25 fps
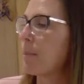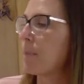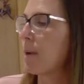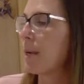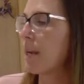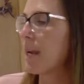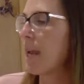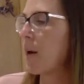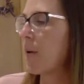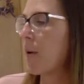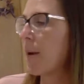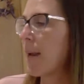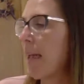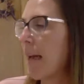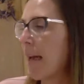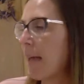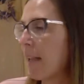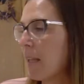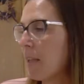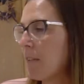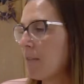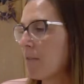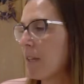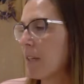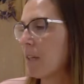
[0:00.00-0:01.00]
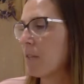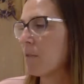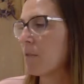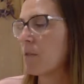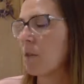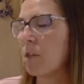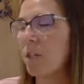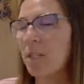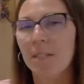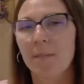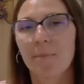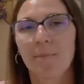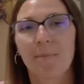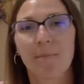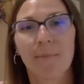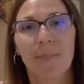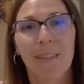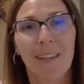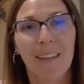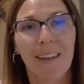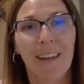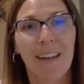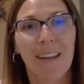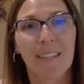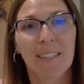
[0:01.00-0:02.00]
But now an elephant foot,
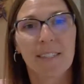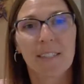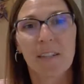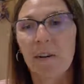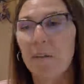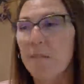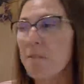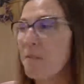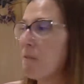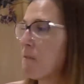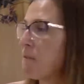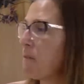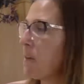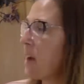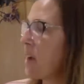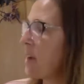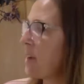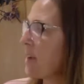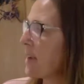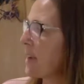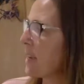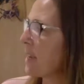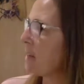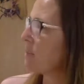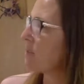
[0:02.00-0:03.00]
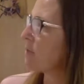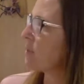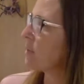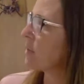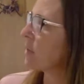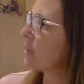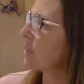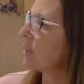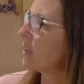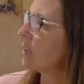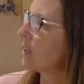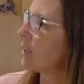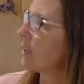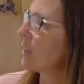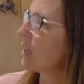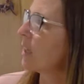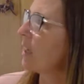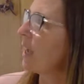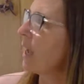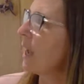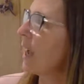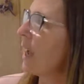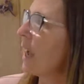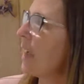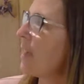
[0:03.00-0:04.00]
it has 5.
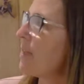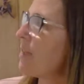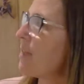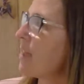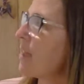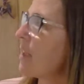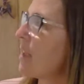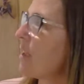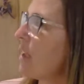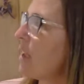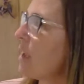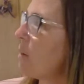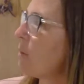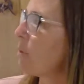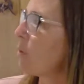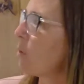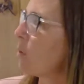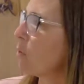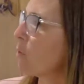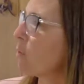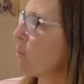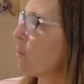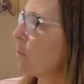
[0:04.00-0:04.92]
And the hippo